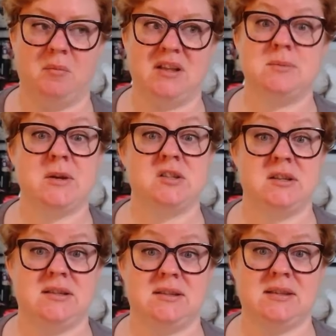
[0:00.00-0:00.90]

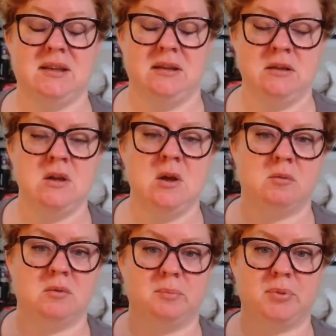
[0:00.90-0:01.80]
especially DC,
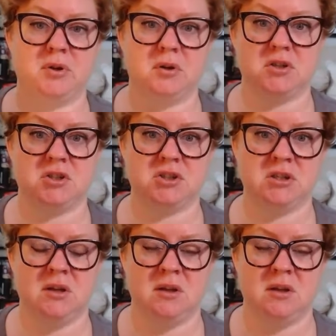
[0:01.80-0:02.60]
will push